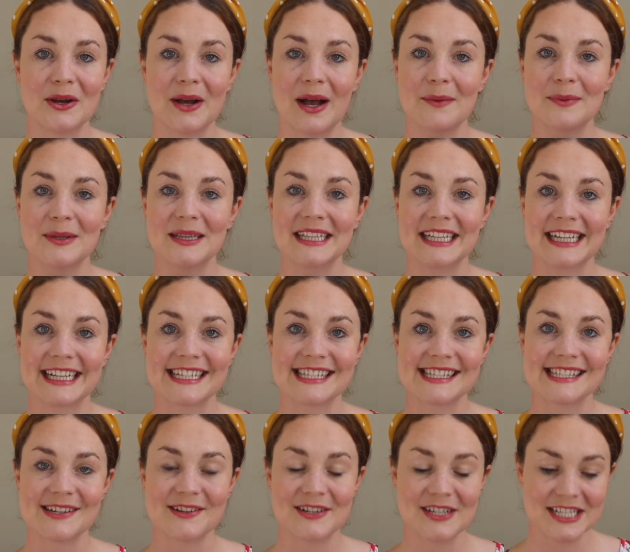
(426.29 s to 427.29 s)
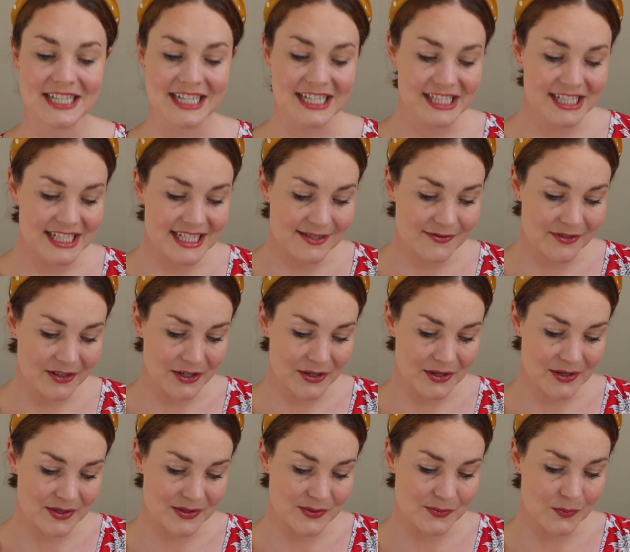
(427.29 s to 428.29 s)
I will link Sara Dietschy's
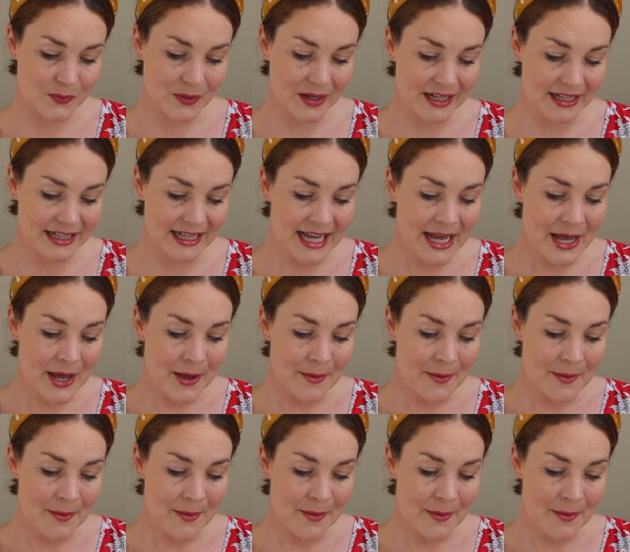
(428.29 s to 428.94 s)
video as well,